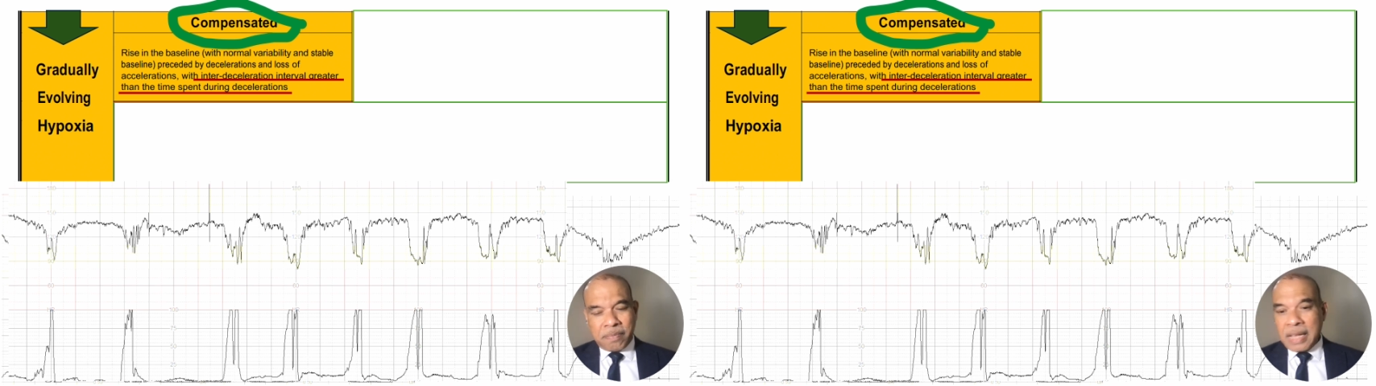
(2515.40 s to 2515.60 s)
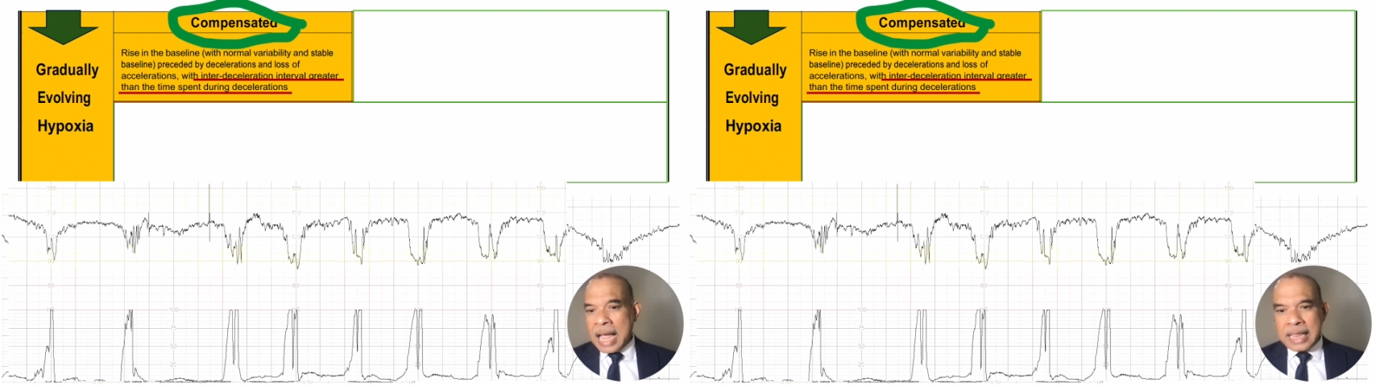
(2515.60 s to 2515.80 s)

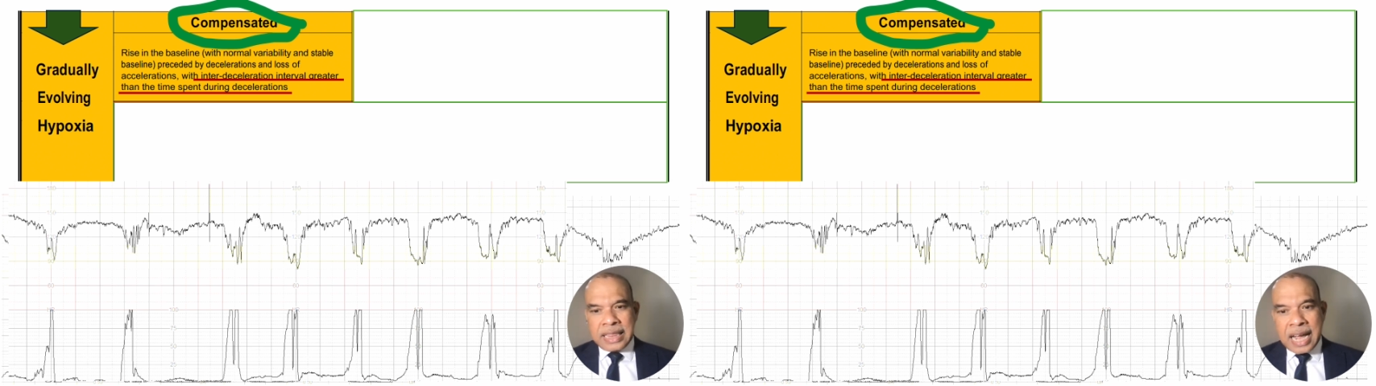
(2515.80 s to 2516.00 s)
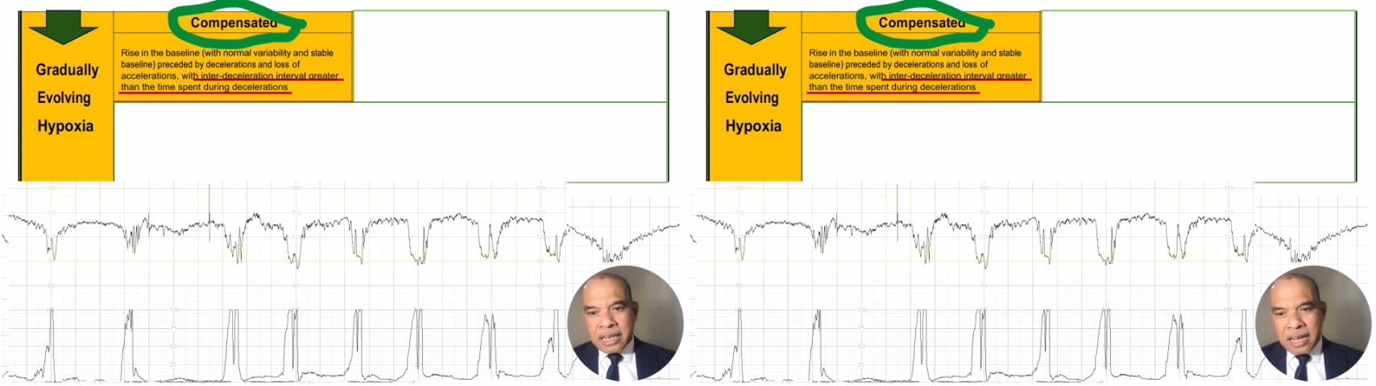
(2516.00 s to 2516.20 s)
And
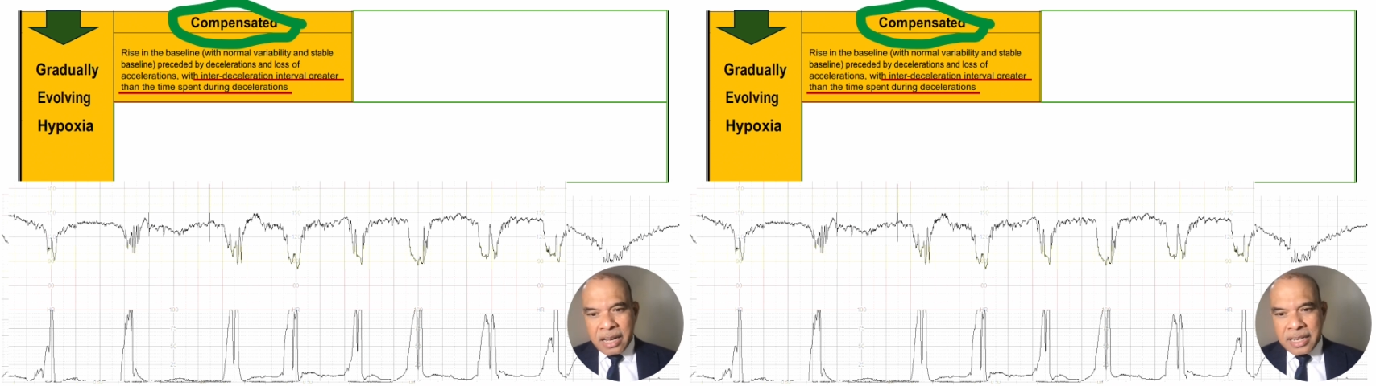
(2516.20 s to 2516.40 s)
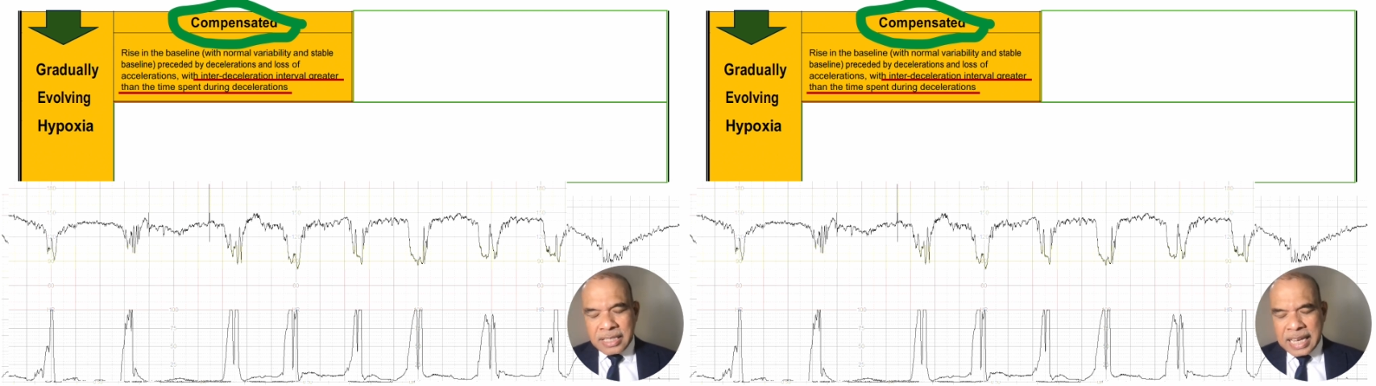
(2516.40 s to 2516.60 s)
that
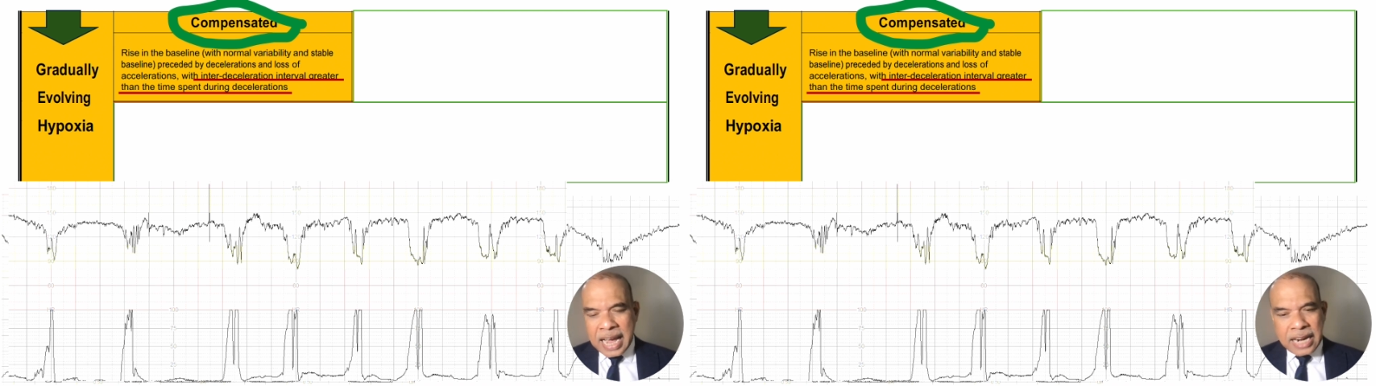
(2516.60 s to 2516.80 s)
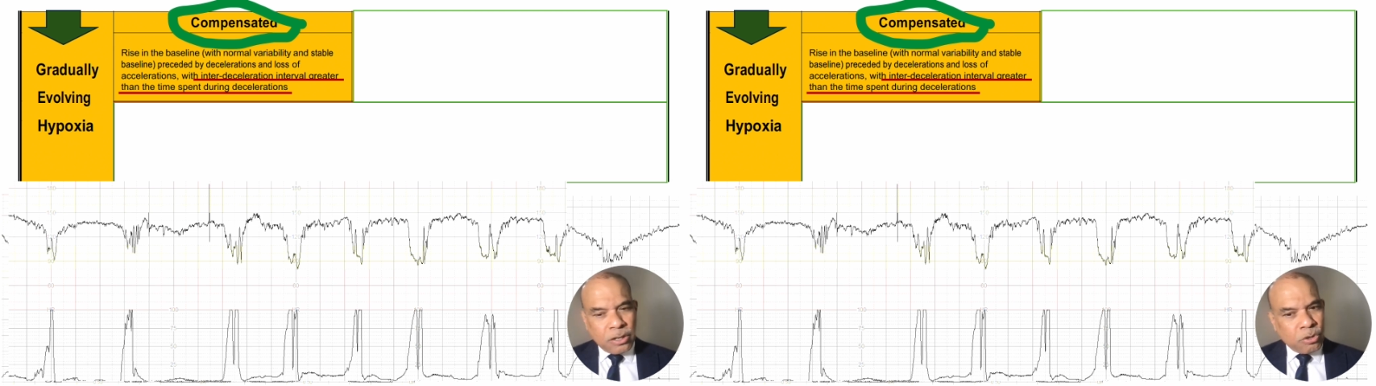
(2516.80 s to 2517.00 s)
currency
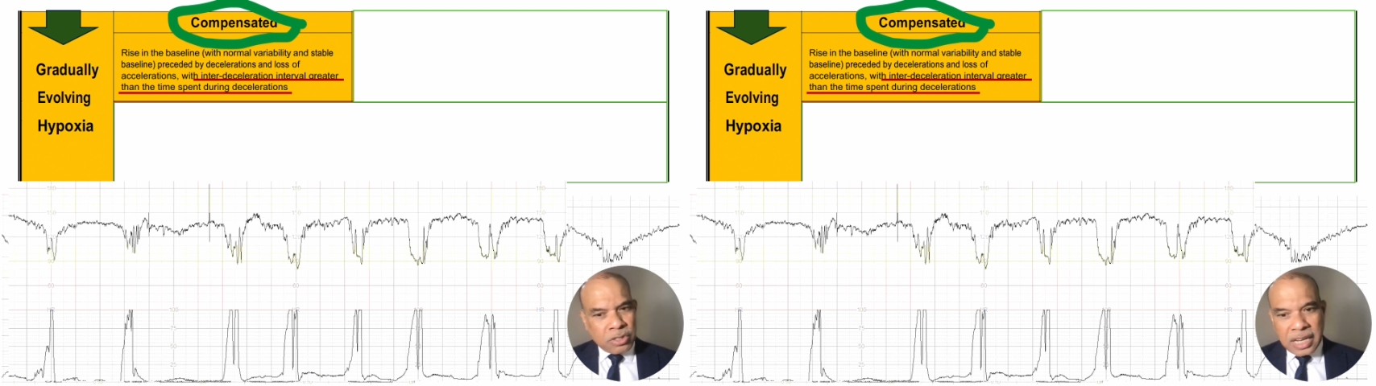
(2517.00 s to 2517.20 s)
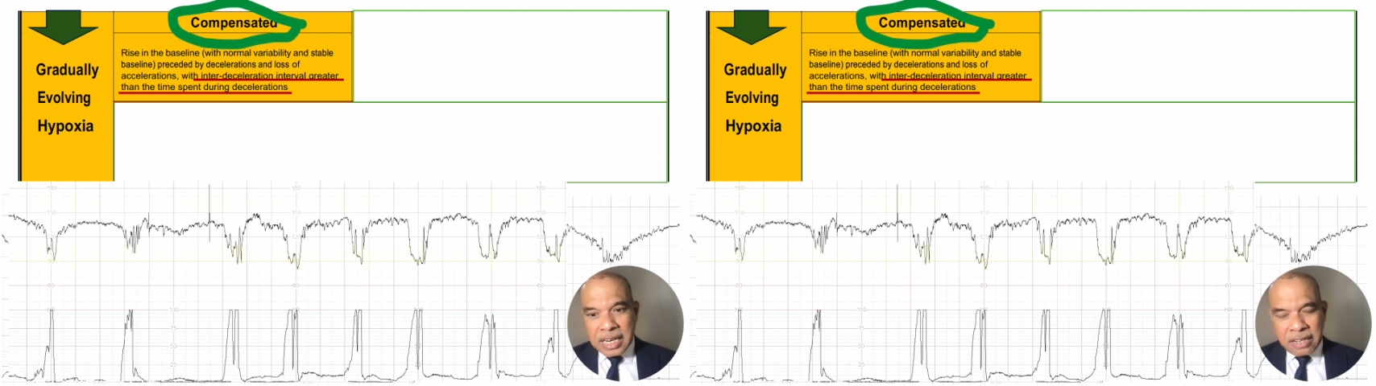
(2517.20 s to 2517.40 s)
had no
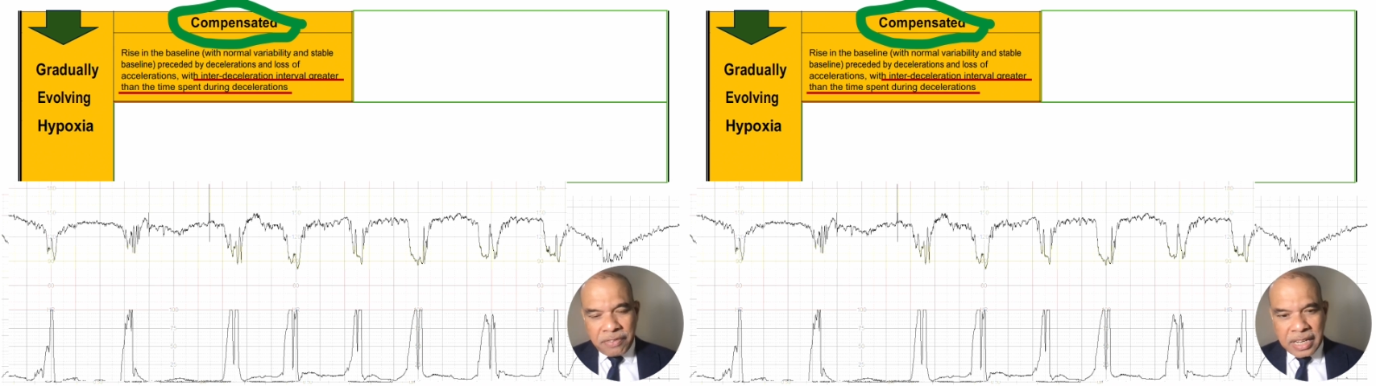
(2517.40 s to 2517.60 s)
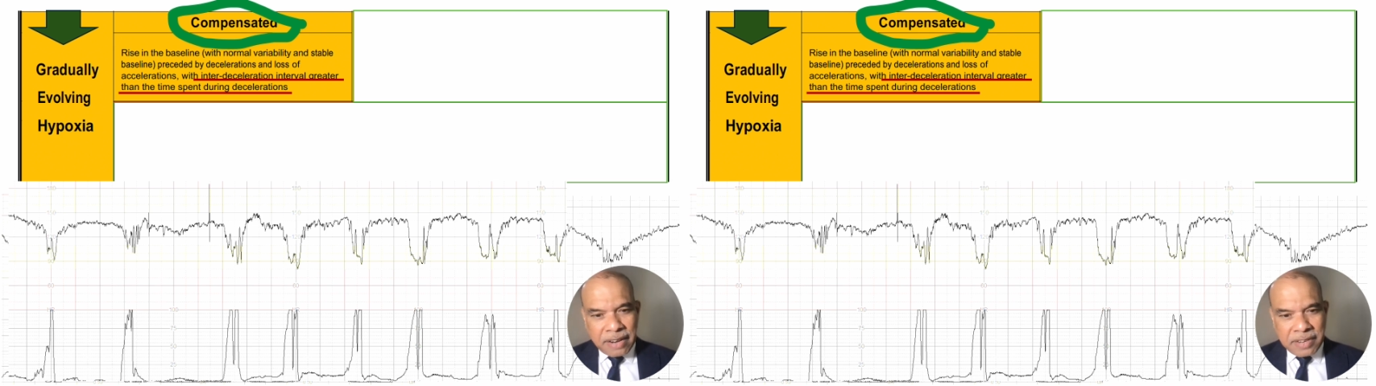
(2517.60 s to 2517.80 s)

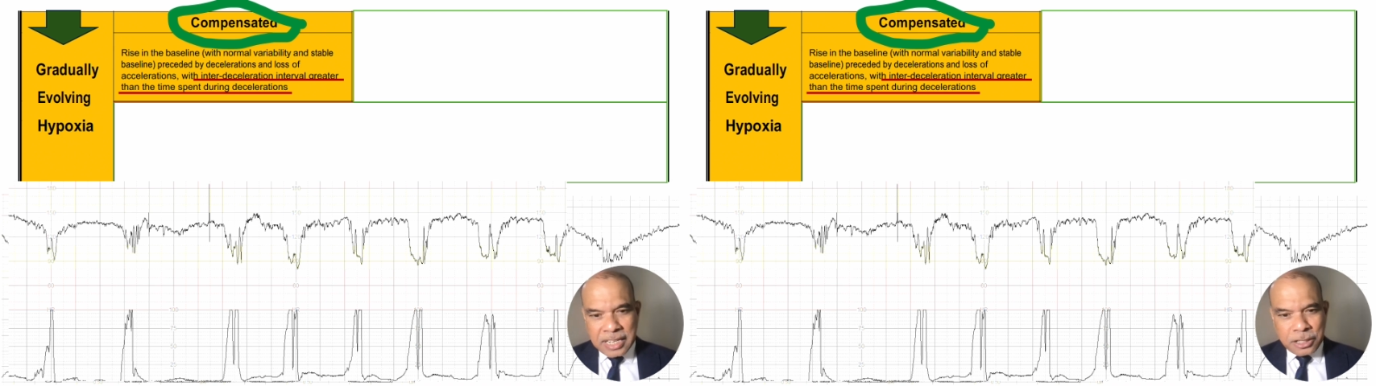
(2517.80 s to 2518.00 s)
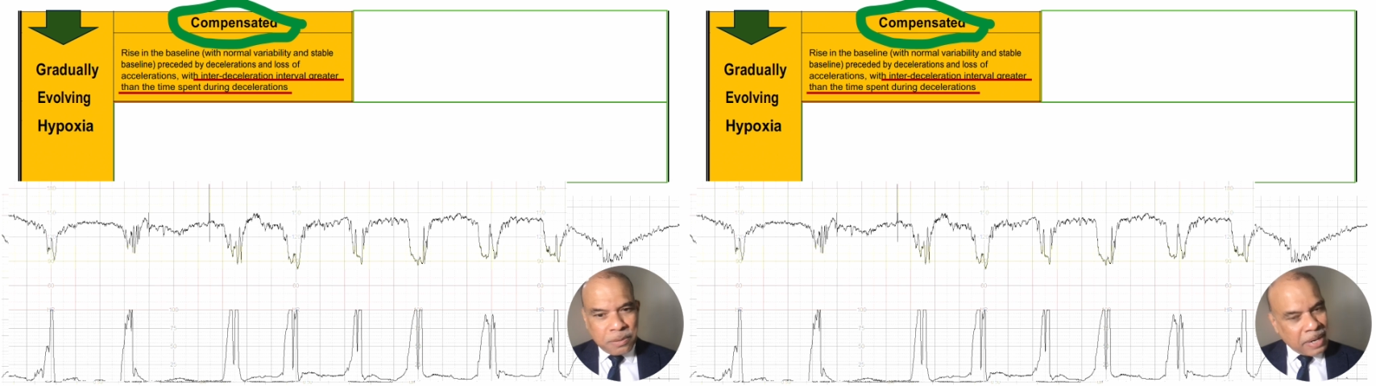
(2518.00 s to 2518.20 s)
scientific
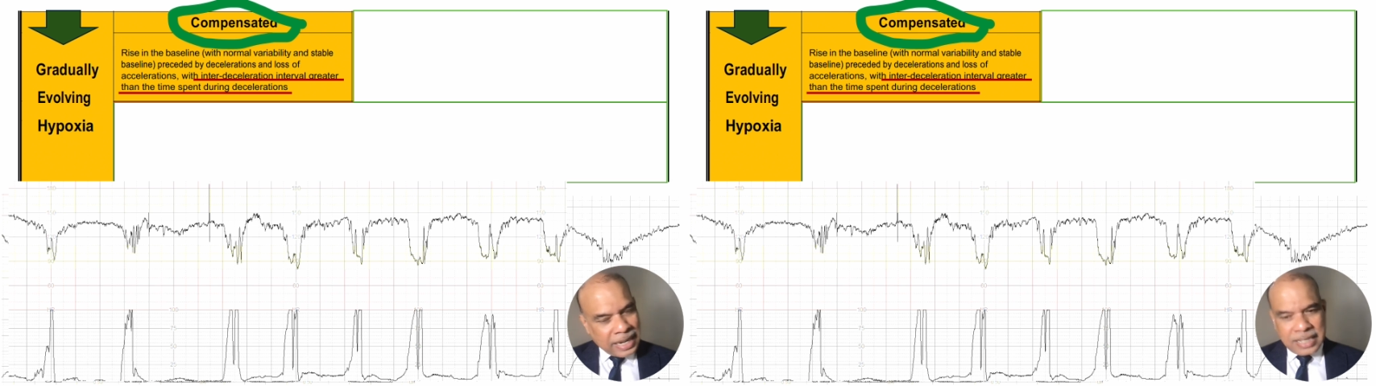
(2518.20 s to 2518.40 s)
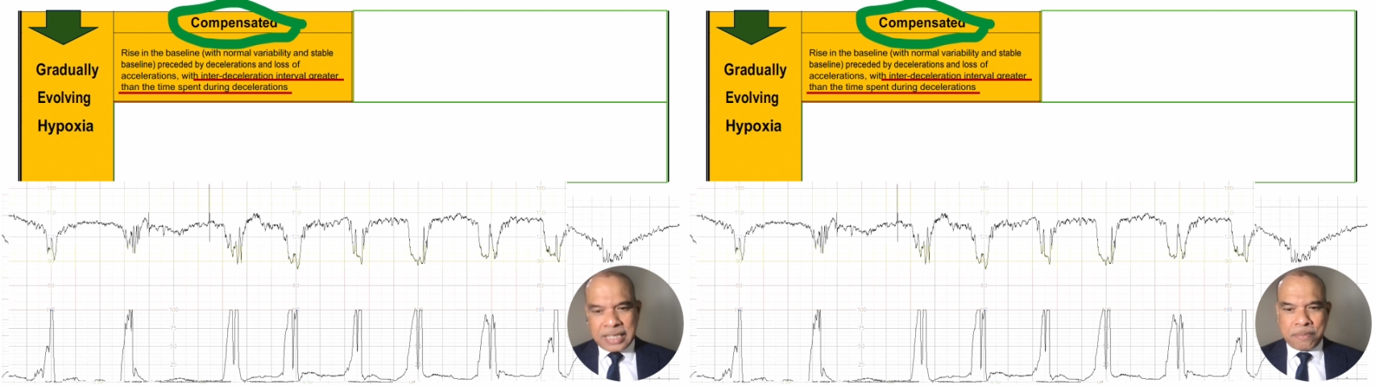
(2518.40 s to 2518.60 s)
evidence to back
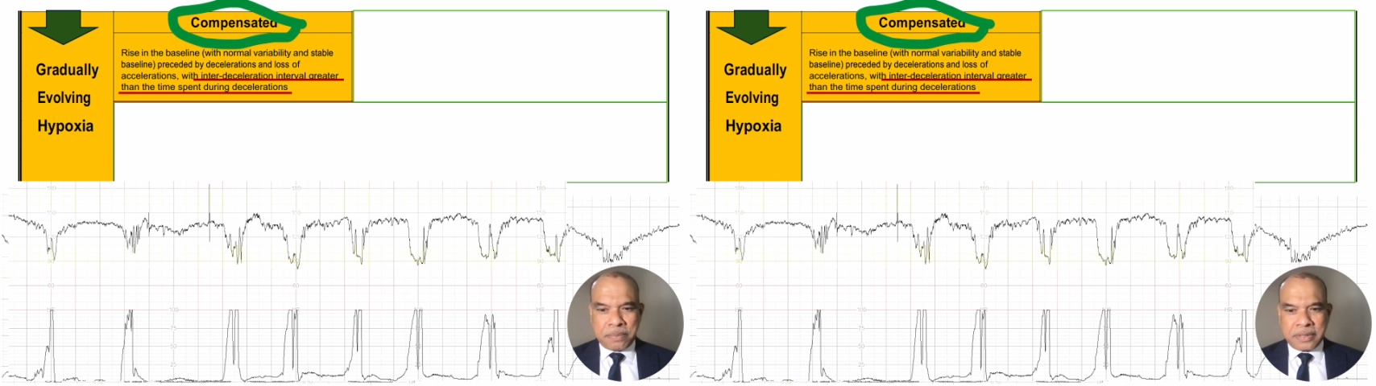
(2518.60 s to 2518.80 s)
it up.